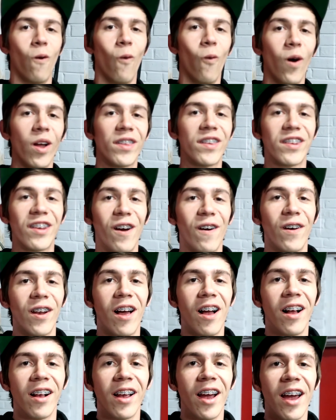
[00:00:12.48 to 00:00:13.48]
What's going
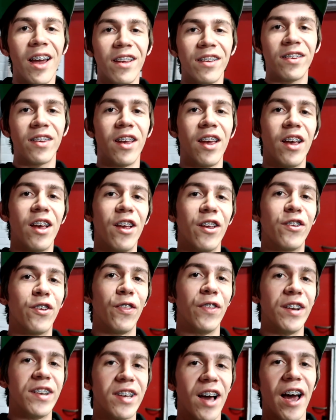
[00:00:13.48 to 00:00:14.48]
on, guys? So
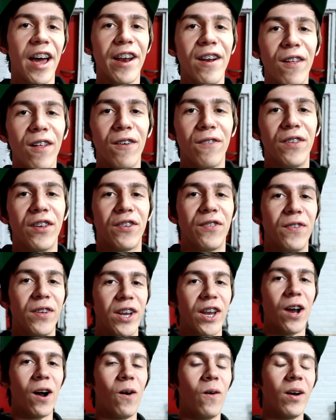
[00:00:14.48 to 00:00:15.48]
the title of this
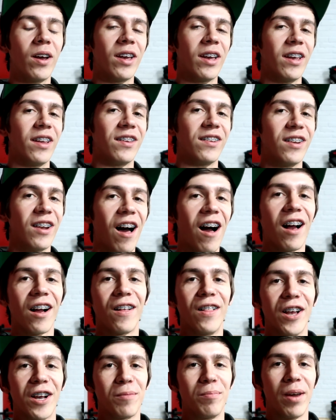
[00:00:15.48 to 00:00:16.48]
video is not
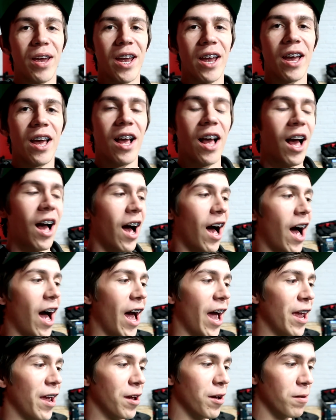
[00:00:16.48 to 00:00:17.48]
clickbait.
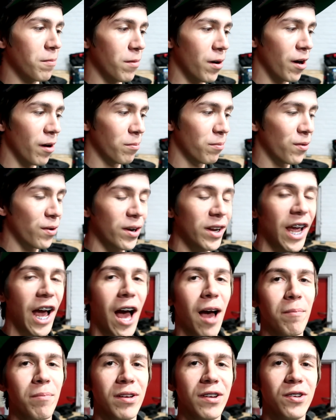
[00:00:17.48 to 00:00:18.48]
I am pretty
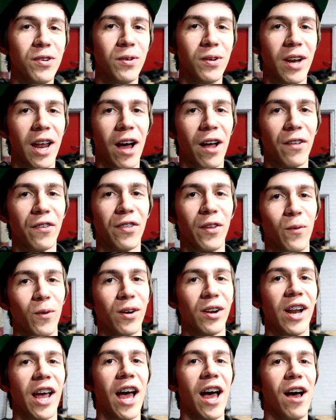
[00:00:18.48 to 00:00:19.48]
happy to announce that
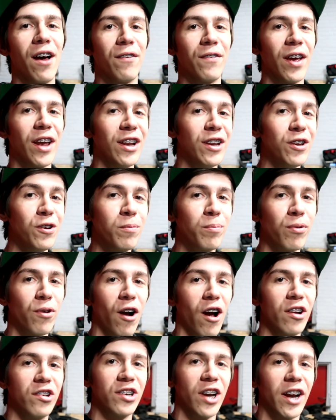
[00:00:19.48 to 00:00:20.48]
we're gonna have a new
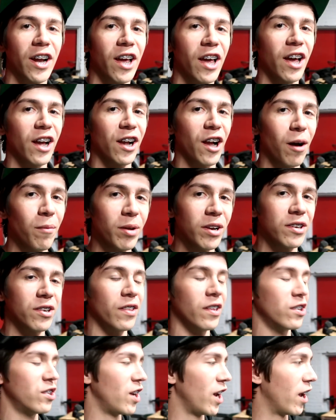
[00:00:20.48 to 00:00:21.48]
project coming to
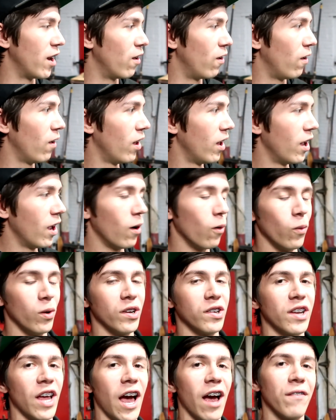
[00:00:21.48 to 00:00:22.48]
the channel. We
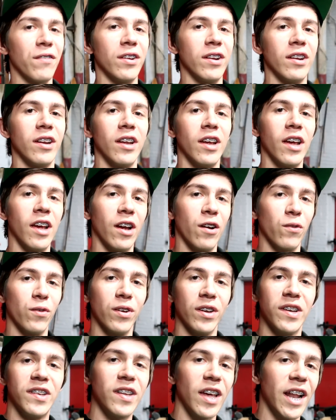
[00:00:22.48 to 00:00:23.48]
just haven't
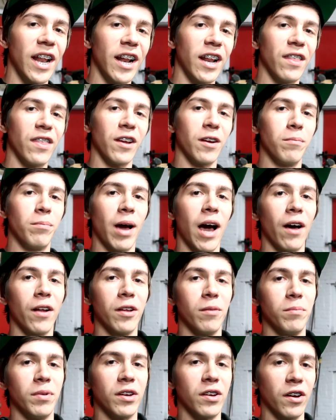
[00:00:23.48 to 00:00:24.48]
really said anything about
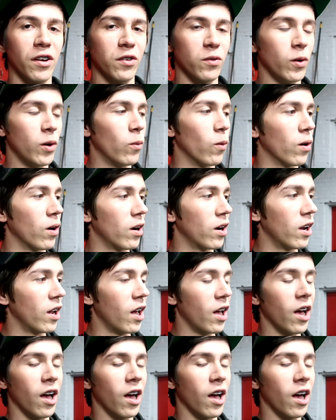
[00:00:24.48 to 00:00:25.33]
it because we weren't